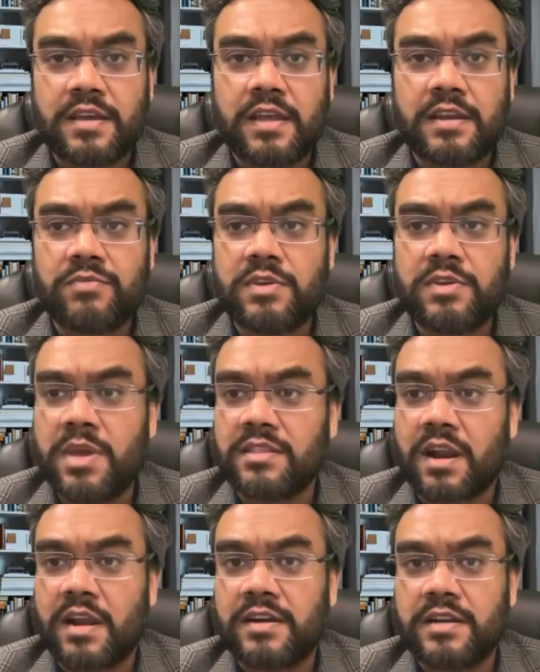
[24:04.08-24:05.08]
and we make
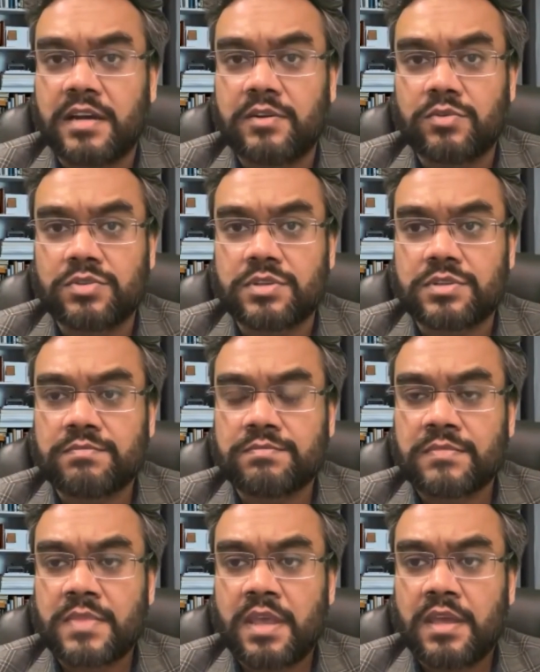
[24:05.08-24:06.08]
the right diagnosis.
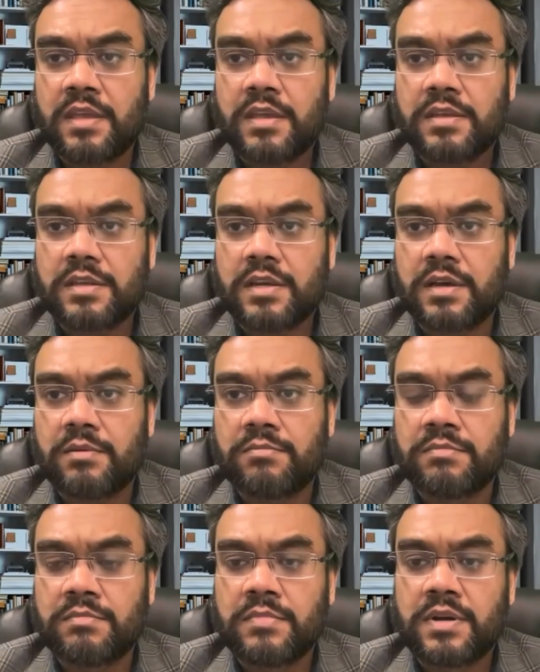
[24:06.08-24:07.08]

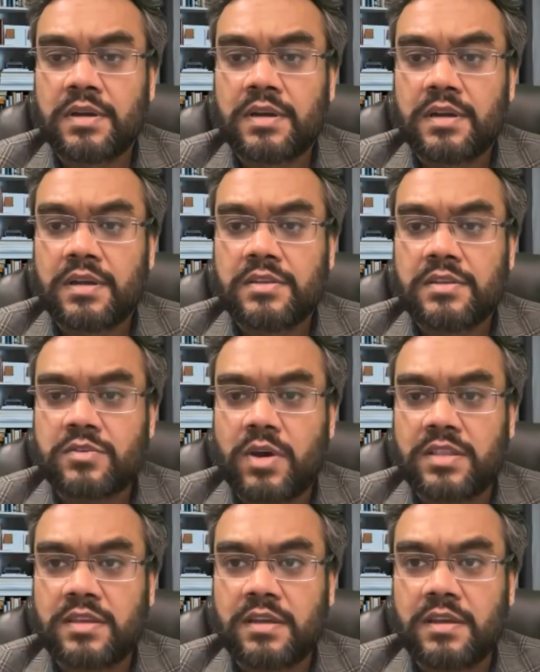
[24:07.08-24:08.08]
So
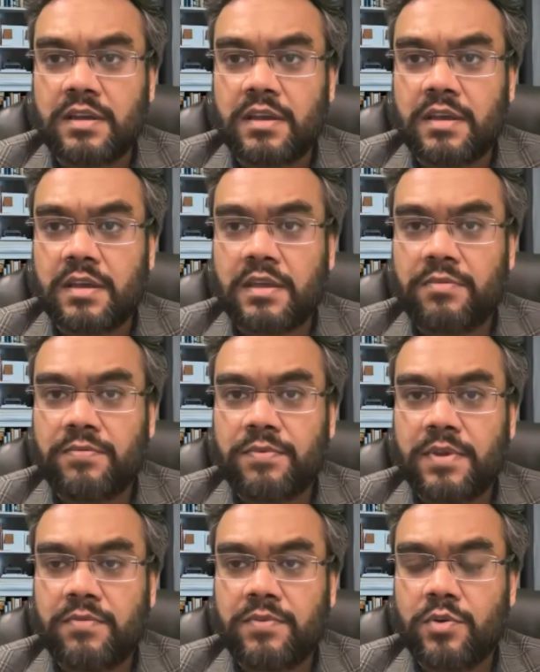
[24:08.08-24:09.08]
I think
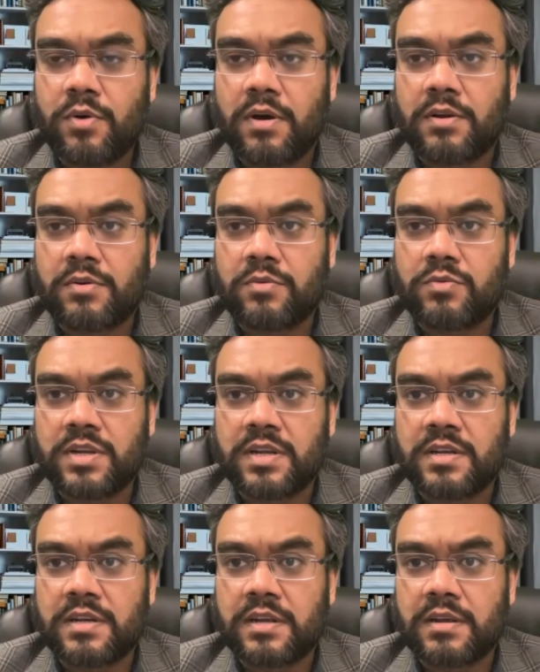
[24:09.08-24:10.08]
if you are rude
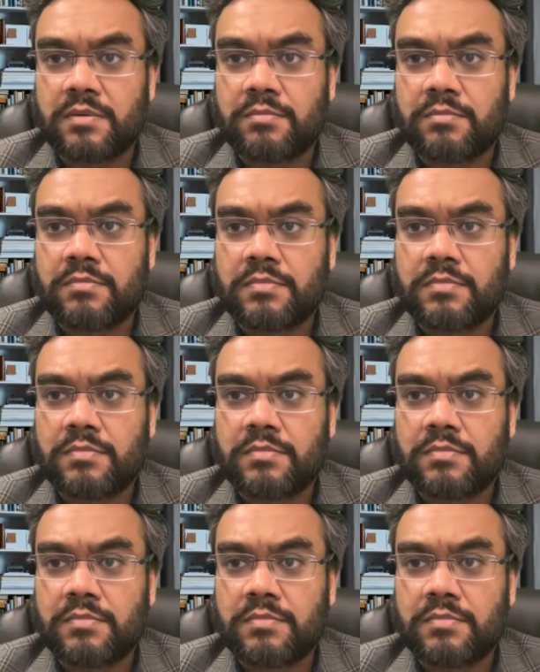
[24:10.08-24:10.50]
and